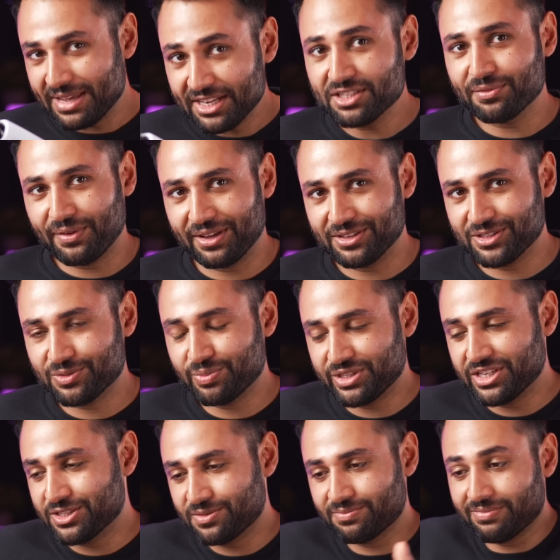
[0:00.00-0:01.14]
interface, which
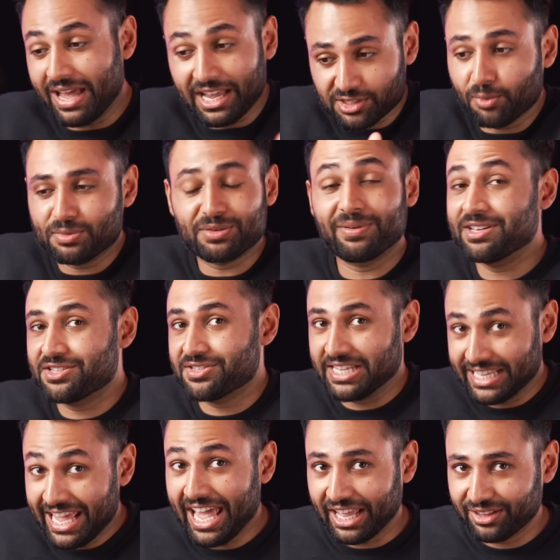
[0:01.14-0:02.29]
is as optimized as
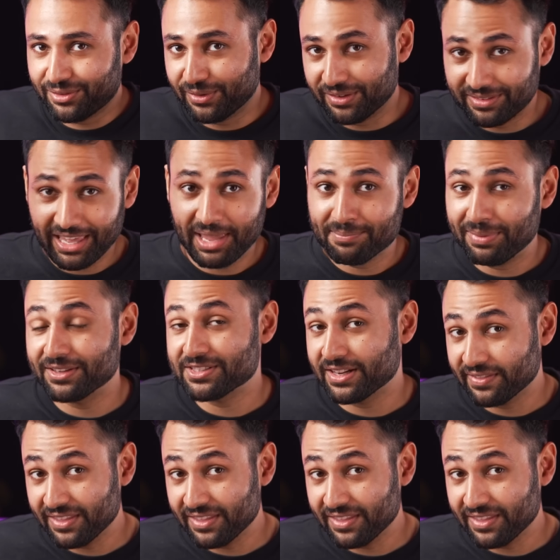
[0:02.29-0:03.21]
it gets for gamepads like